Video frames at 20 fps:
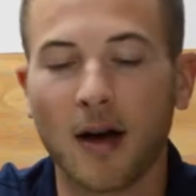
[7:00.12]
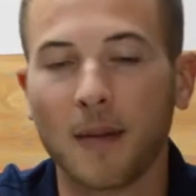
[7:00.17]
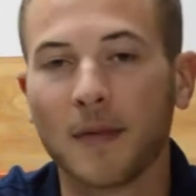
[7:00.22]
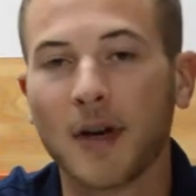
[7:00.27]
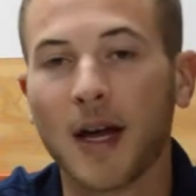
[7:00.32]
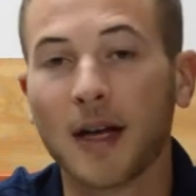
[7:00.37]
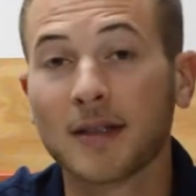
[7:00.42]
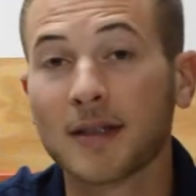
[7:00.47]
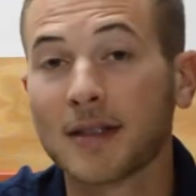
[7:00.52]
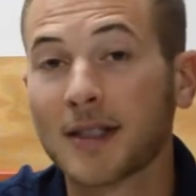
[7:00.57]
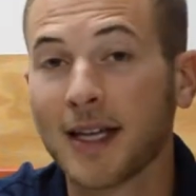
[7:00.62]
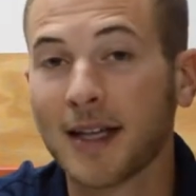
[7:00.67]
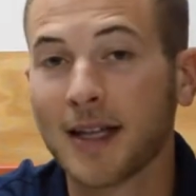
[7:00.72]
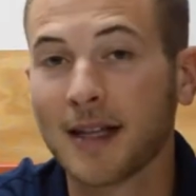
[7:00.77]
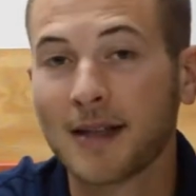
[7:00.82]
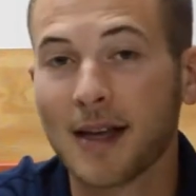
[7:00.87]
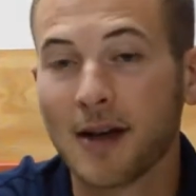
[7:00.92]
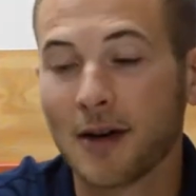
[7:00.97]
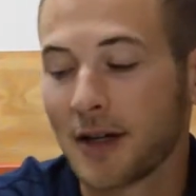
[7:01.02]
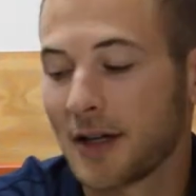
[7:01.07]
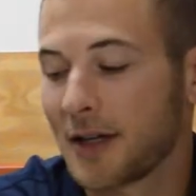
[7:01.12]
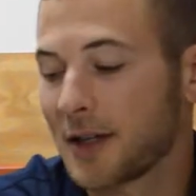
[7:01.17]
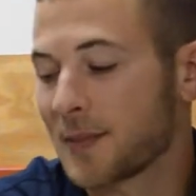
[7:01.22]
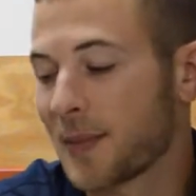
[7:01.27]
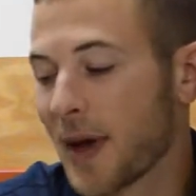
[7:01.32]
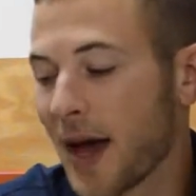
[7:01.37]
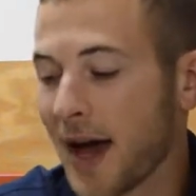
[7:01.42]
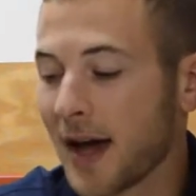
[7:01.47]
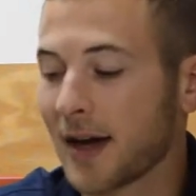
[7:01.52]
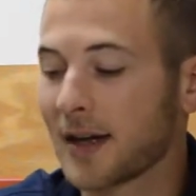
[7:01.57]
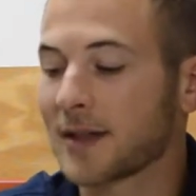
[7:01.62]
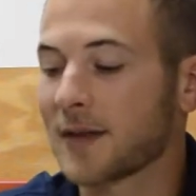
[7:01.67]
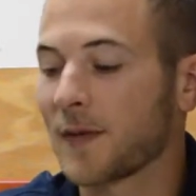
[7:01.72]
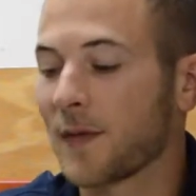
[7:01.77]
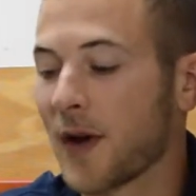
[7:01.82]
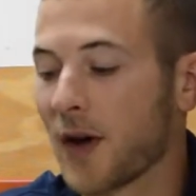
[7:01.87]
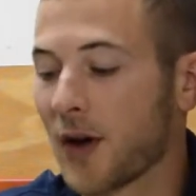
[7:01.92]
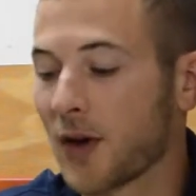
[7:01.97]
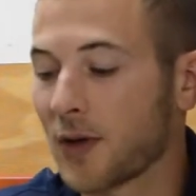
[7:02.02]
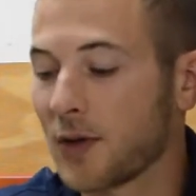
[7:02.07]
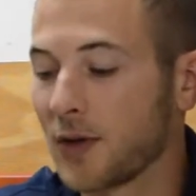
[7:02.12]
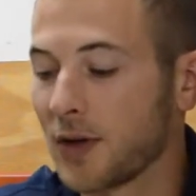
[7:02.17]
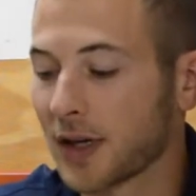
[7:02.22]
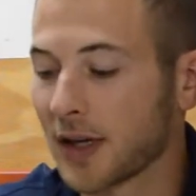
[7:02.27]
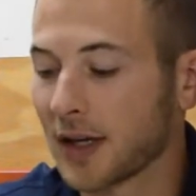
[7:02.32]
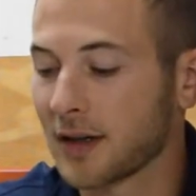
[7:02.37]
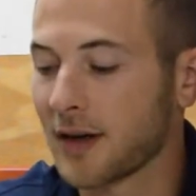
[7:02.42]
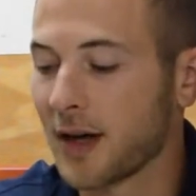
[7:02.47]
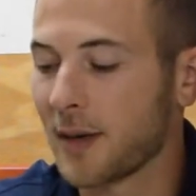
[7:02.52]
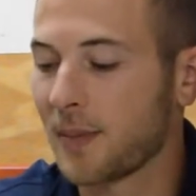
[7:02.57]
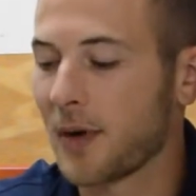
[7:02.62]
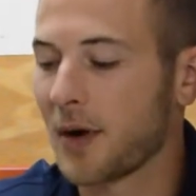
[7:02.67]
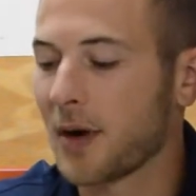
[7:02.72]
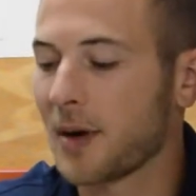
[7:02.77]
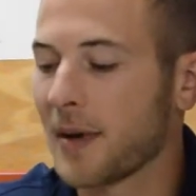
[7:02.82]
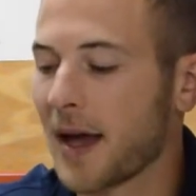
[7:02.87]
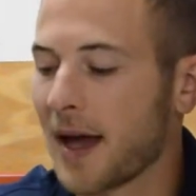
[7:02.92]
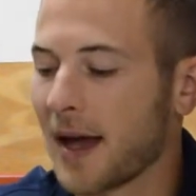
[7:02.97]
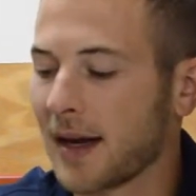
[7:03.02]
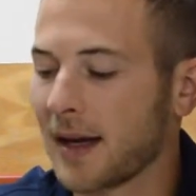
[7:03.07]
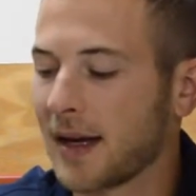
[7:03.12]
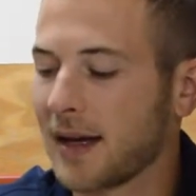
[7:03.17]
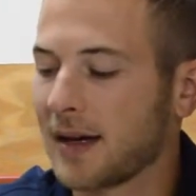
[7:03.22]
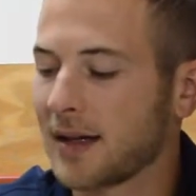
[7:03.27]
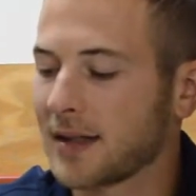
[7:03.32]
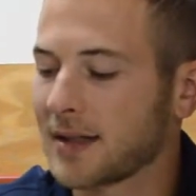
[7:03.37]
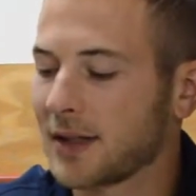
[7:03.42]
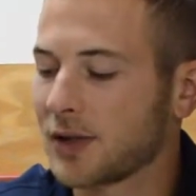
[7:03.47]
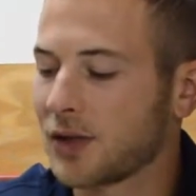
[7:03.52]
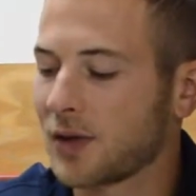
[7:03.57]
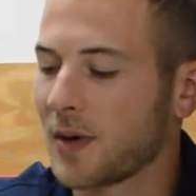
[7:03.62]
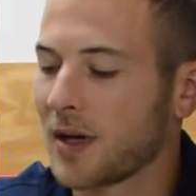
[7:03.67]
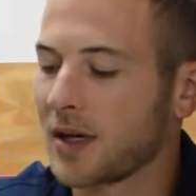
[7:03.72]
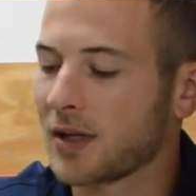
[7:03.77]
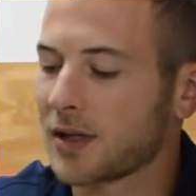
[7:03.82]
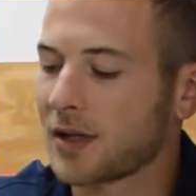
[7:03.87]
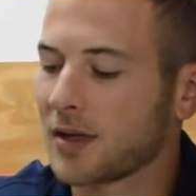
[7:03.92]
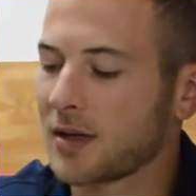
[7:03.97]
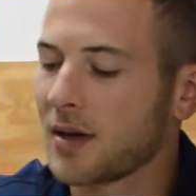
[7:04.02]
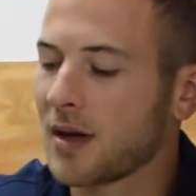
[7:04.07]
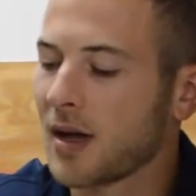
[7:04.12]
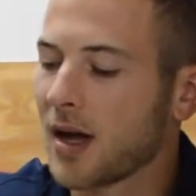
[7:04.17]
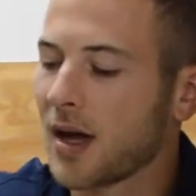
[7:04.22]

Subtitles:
Not to say that the LED is bad, it's a very cool looking light bulb, and in a situation